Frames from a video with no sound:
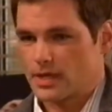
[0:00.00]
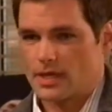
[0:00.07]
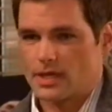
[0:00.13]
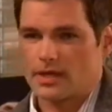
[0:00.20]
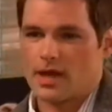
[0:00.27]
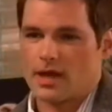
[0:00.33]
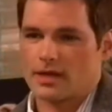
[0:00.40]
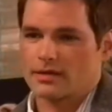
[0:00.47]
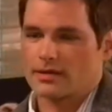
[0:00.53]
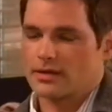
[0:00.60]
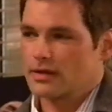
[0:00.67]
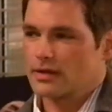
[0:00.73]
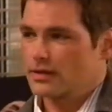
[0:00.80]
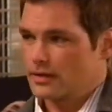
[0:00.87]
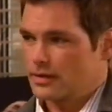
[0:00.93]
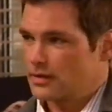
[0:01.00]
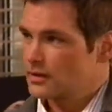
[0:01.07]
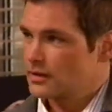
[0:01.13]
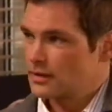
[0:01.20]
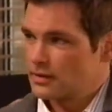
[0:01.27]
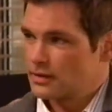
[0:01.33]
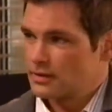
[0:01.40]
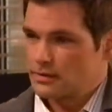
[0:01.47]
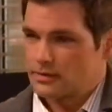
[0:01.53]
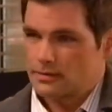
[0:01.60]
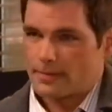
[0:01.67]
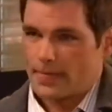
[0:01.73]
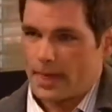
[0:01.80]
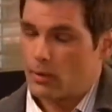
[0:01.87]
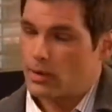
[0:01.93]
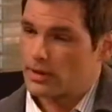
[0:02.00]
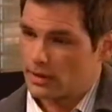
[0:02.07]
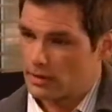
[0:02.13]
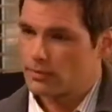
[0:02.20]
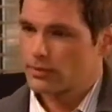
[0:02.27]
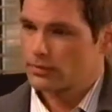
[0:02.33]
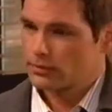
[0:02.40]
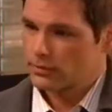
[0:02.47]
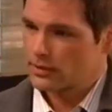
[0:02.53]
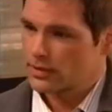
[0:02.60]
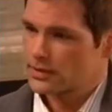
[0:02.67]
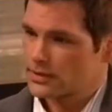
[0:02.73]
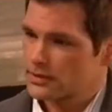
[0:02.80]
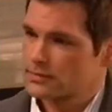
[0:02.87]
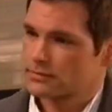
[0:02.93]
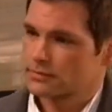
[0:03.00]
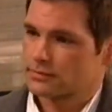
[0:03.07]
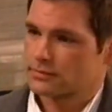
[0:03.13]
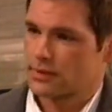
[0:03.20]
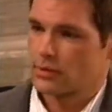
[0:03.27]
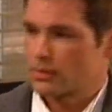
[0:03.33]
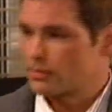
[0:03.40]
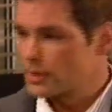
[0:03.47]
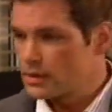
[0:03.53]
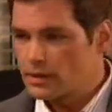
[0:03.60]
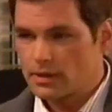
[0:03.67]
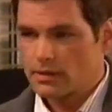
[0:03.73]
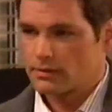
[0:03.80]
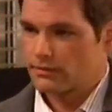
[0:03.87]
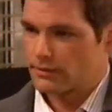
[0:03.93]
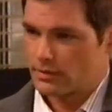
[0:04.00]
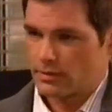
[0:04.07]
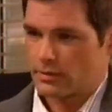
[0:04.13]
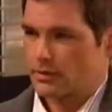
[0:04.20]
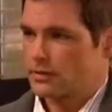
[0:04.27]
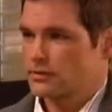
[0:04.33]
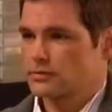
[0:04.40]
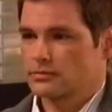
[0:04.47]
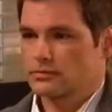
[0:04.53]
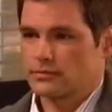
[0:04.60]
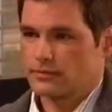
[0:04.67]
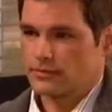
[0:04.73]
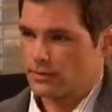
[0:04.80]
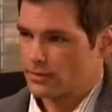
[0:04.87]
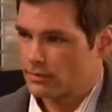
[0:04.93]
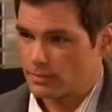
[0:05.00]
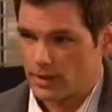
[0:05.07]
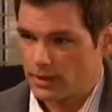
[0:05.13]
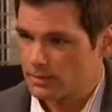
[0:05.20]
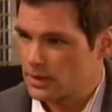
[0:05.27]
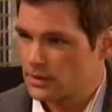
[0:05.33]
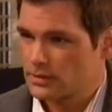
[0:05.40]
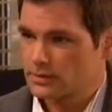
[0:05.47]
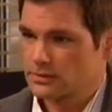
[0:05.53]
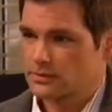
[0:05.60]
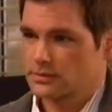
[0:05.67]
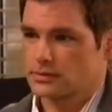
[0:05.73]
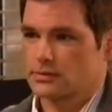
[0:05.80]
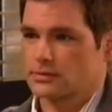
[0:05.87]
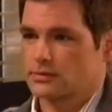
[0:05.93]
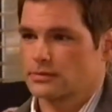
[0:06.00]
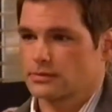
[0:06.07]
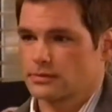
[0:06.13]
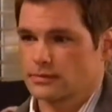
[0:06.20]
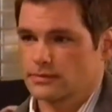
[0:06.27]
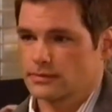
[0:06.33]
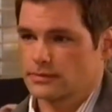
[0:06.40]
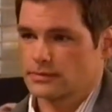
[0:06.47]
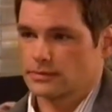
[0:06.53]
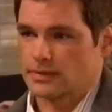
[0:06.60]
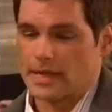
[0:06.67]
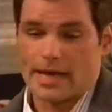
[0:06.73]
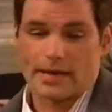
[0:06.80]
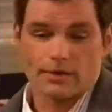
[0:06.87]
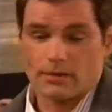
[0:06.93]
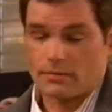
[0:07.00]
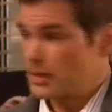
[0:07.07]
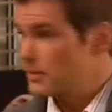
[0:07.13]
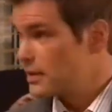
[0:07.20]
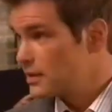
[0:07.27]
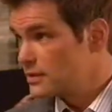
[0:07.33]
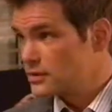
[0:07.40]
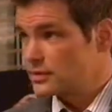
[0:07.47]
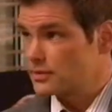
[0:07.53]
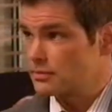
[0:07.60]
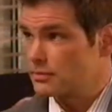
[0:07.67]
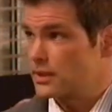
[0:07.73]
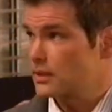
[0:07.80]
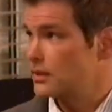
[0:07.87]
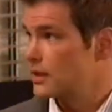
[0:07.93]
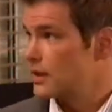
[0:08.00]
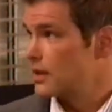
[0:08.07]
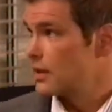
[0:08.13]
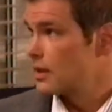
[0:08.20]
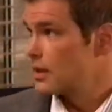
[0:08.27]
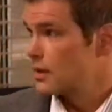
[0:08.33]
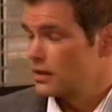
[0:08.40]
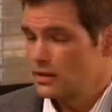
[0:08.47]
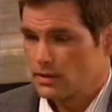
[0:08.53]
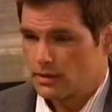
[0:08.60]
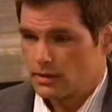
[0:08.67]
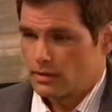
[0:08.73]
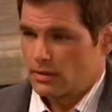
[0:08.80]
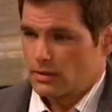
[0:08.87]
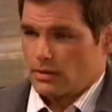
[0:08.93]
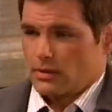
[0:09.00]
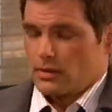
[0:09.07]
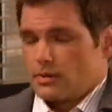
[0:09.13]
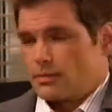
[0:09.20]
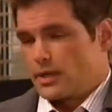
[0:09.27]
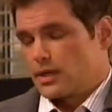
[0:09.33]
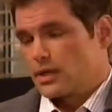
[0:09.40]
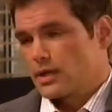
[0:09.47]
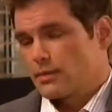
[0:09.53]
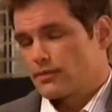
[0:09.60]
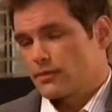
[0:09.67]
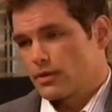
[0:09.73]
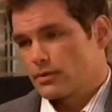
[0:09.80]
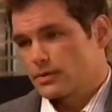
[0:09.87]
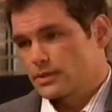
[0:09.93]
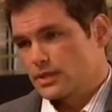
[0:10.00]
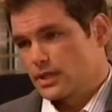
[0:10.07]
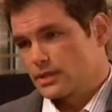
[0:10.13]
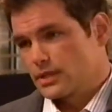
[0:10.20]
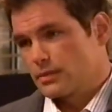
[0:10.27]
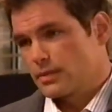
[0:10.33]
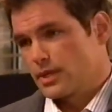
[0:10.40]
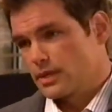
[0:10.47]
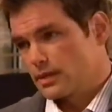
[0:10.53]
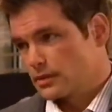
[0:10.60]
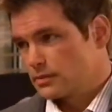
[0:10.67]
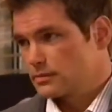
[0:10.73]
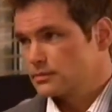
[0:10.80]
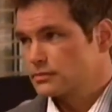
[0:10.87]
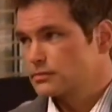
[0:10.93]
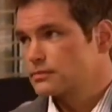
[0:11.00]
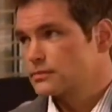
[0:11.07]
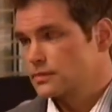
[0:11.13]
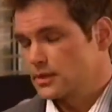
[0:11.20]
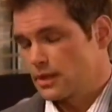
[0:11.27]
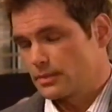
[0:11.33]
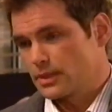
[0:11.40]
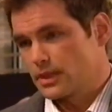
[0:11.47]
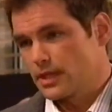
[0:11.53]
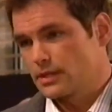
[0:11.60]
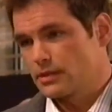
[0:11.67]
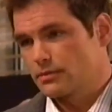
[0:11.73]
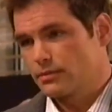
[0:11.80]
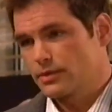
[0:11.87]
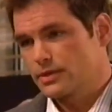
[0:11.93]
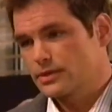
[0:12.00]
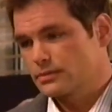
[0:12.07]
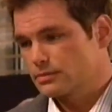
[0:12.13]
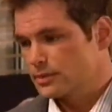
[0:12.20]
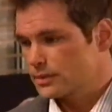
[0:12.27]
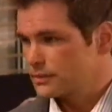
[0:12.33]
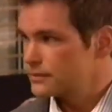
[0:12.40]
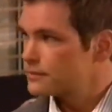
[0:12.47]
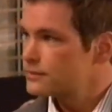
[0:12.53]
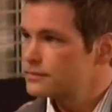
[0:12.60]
And I, I want to help her through this. I want to be there for her, for her baby. And I don't know, maybe it's just me making up for all the mistakes I made that got me landed in prison, but